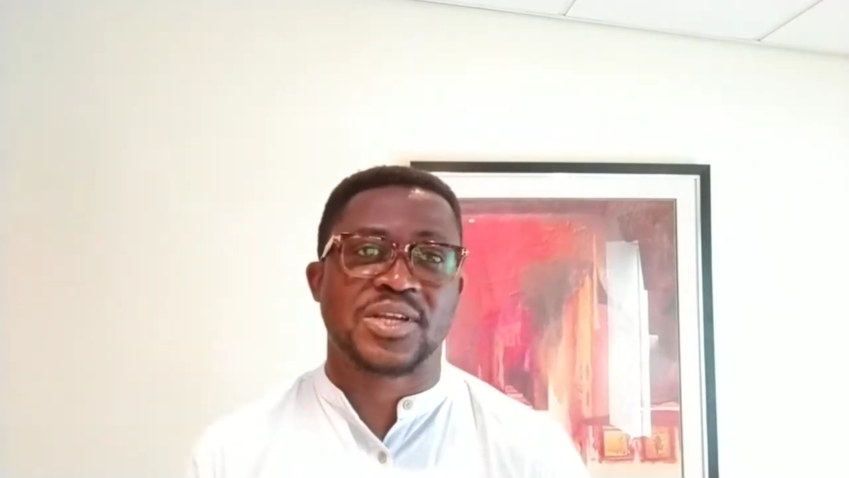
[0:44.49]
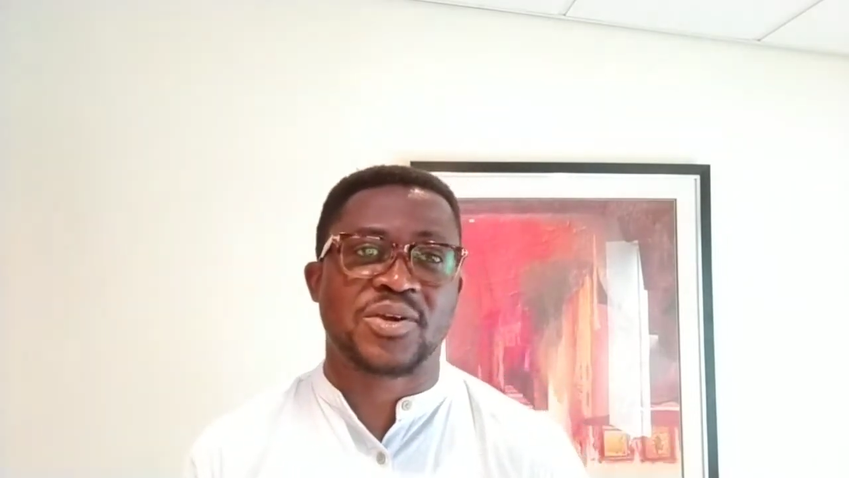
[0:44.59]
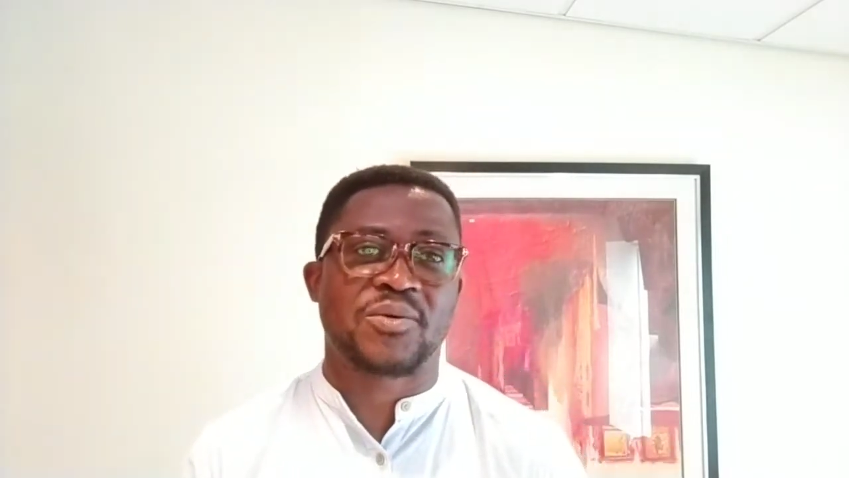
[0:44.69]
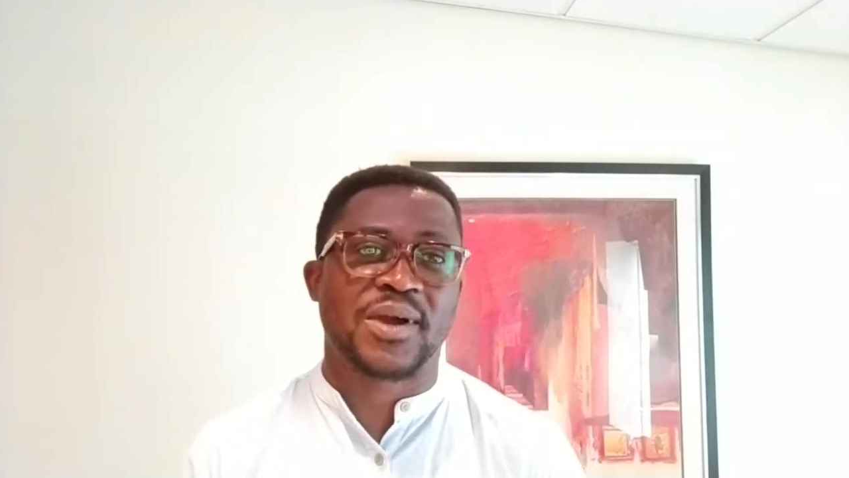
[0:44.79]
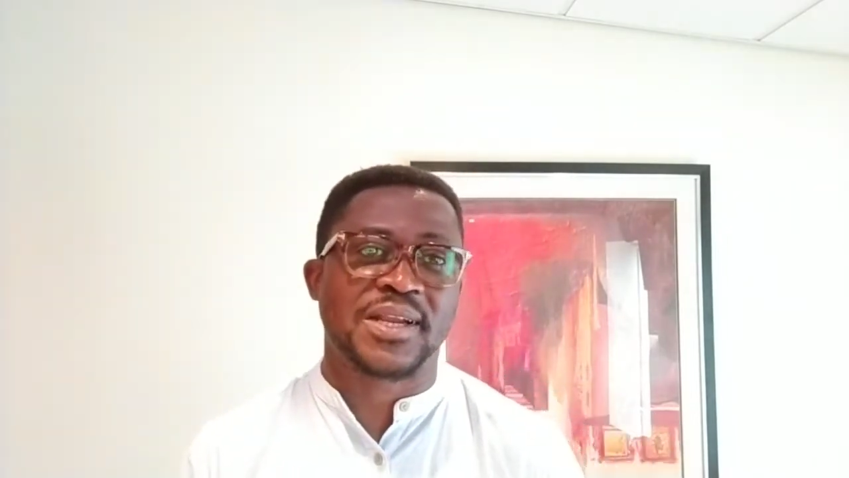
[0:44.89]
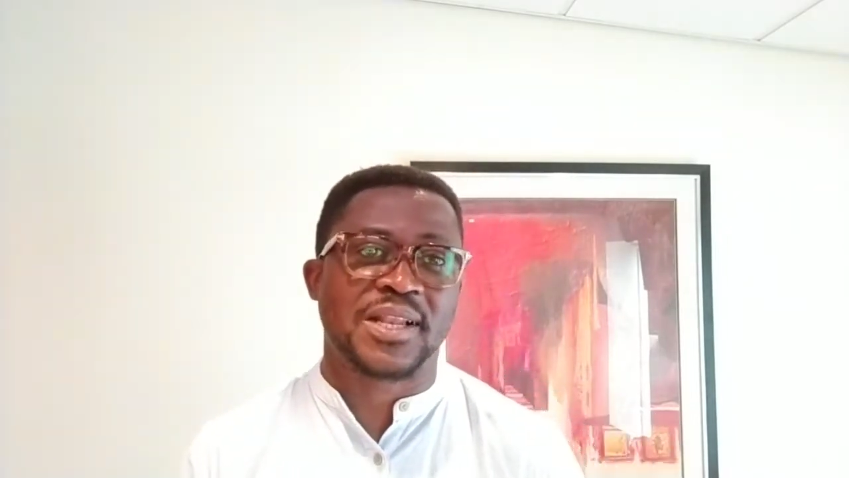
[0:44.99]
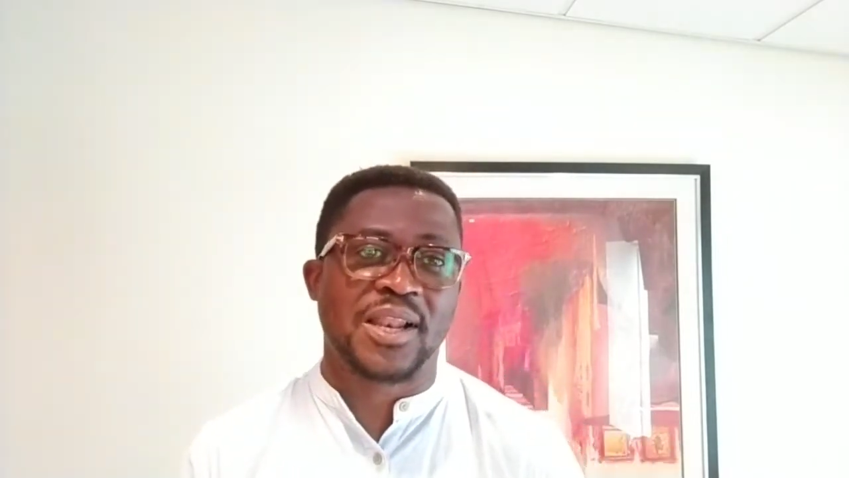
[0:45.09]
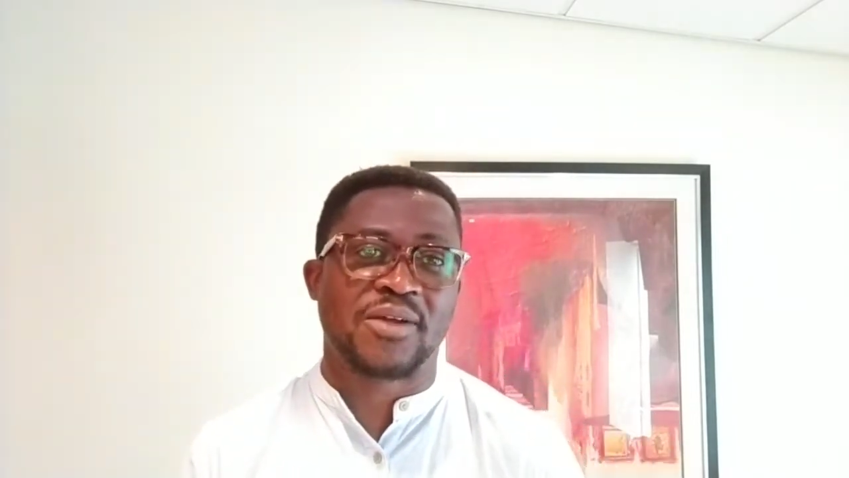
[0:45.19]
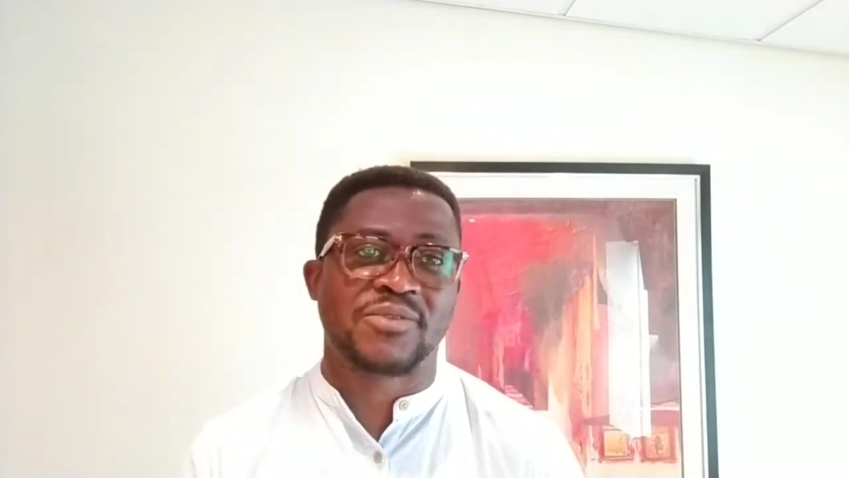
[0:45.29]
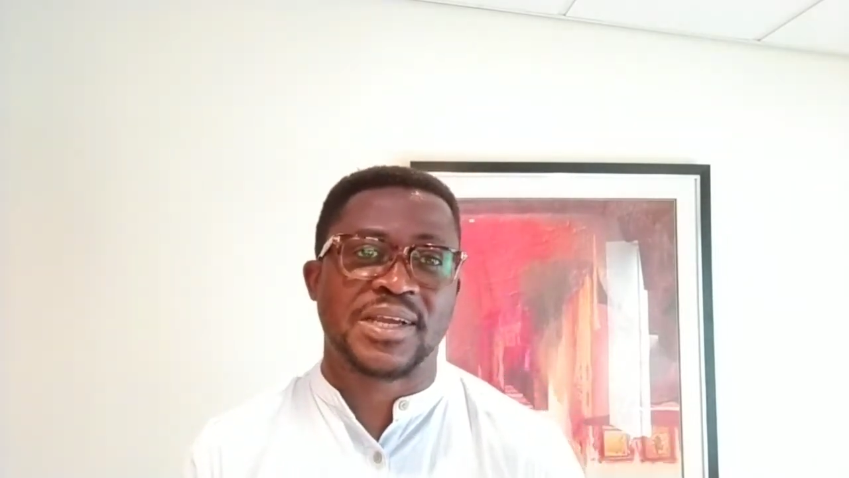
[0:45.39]
quite
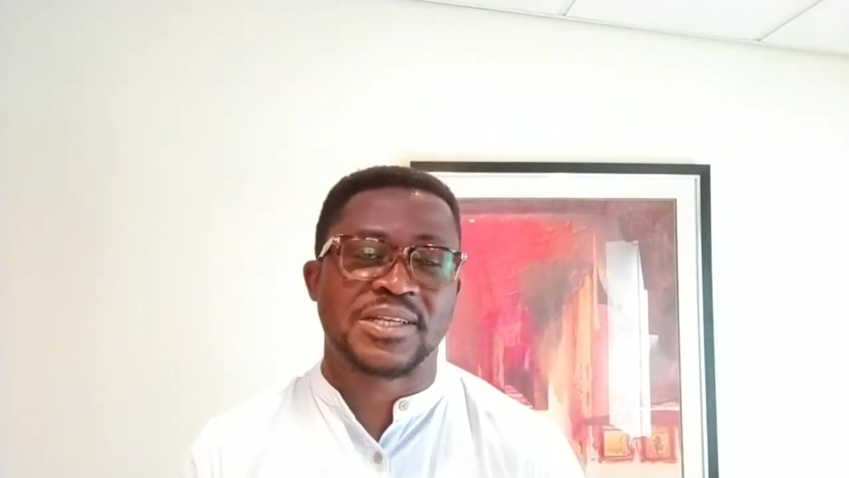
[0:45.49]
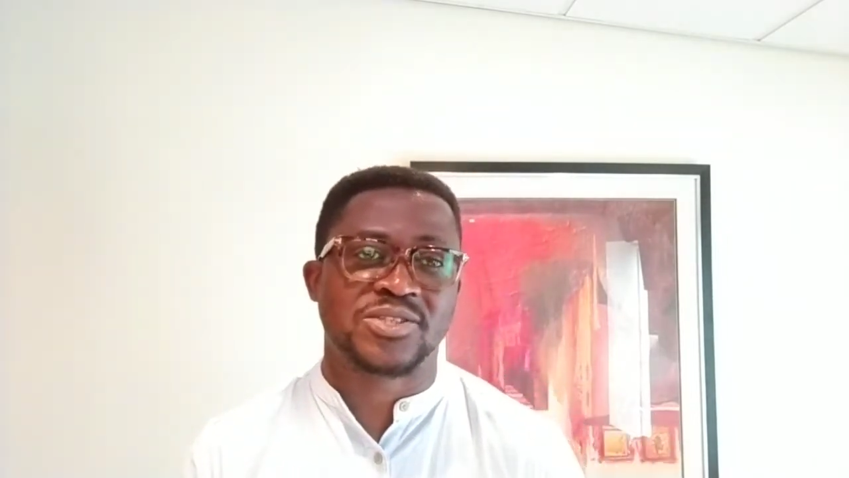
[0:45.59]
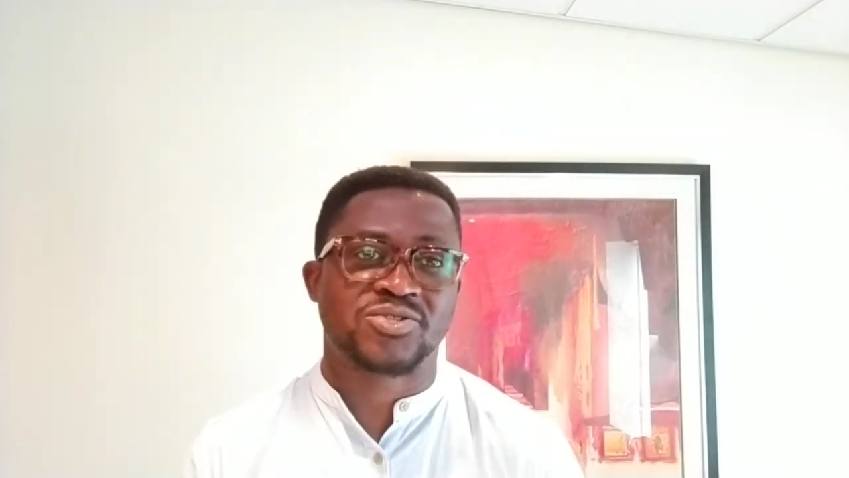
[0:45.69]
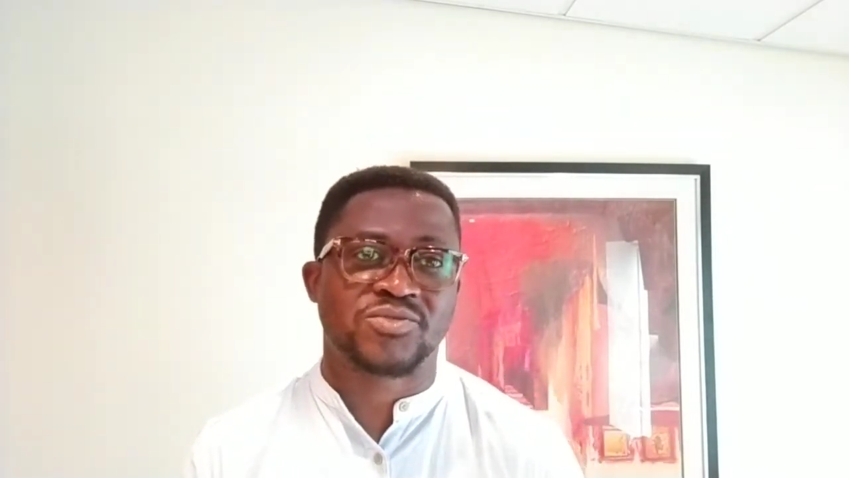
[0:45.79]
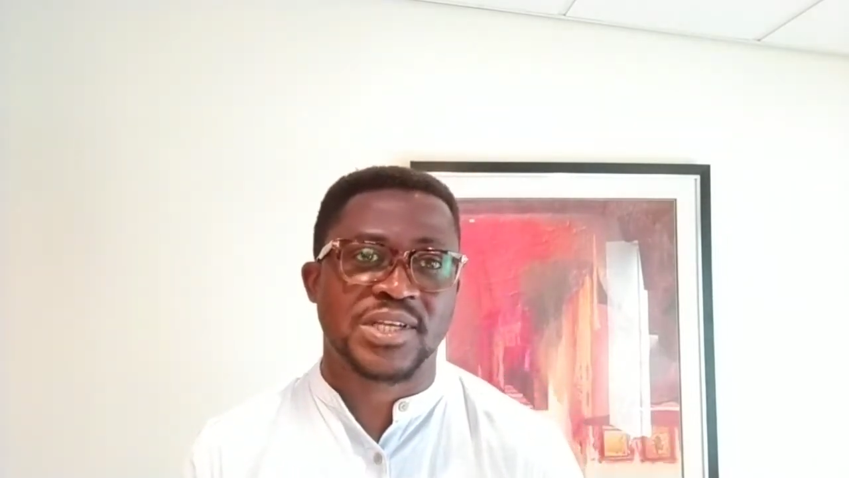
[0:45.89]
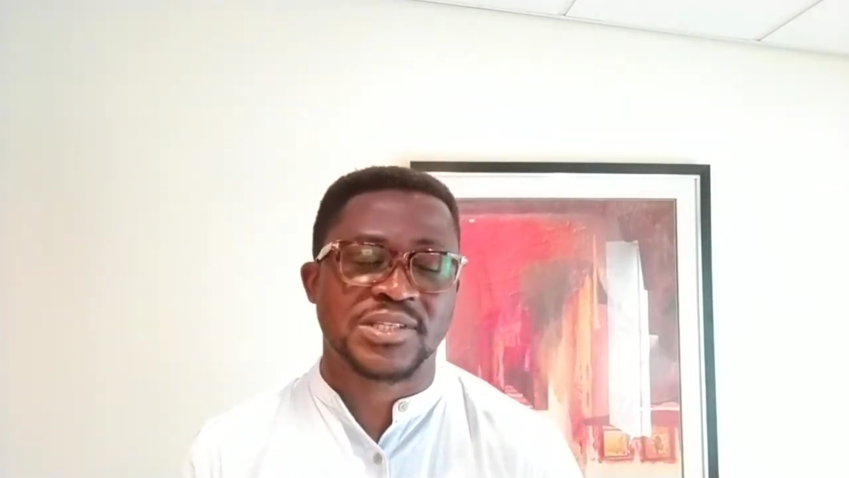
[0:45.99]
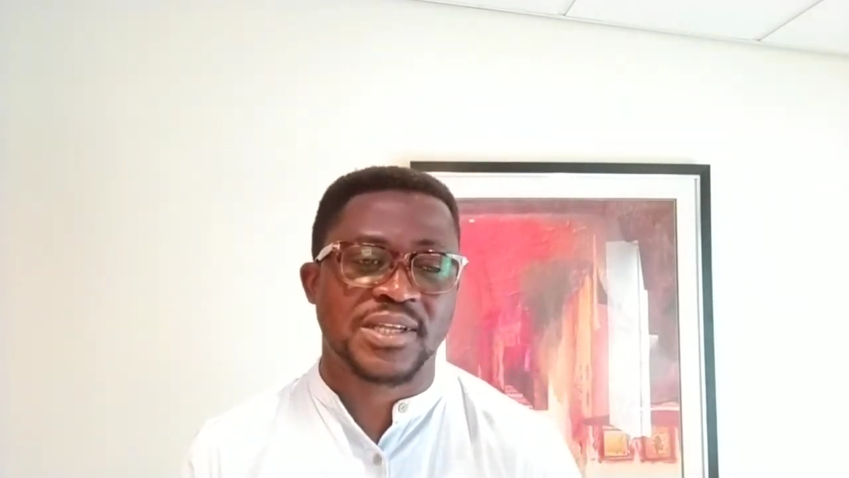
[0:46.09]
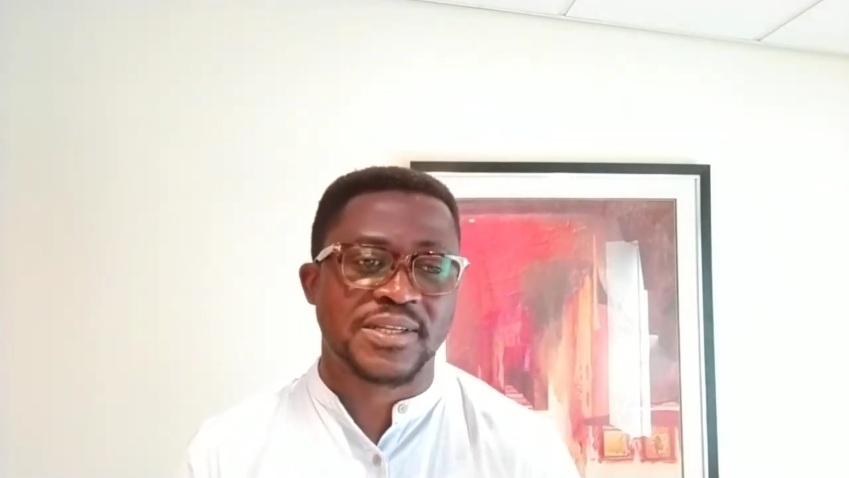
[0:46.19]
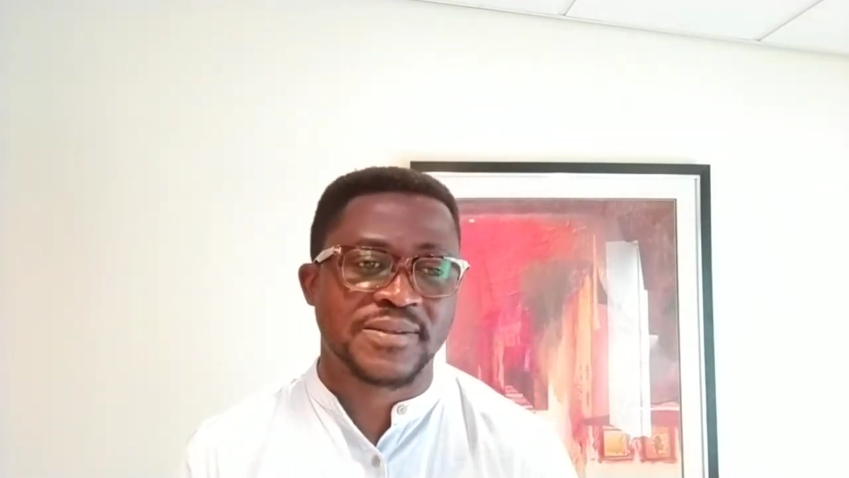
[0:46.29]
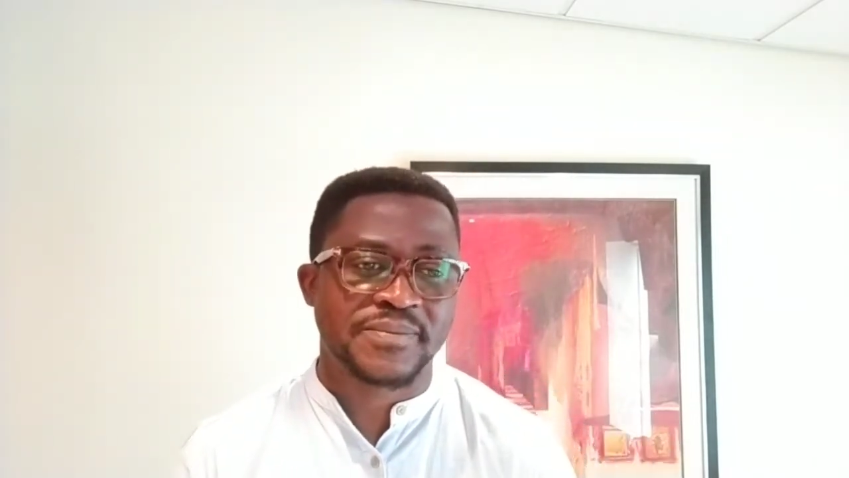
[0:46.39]
lovely and
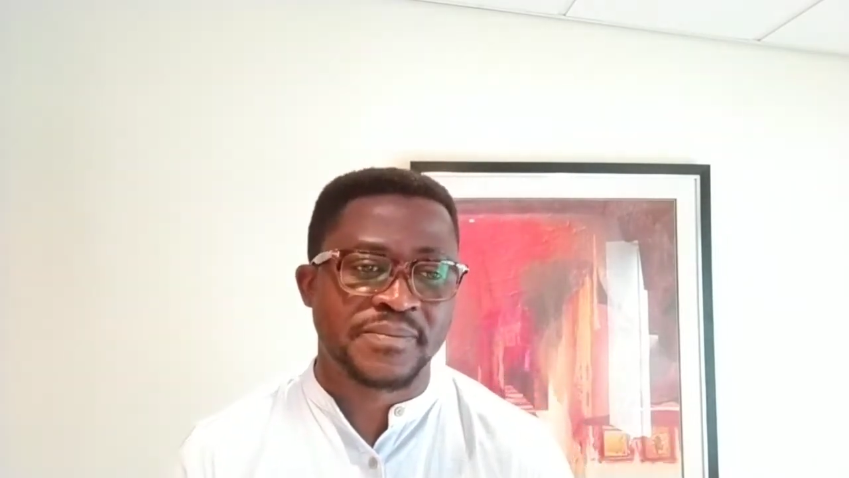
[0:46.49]
interesting.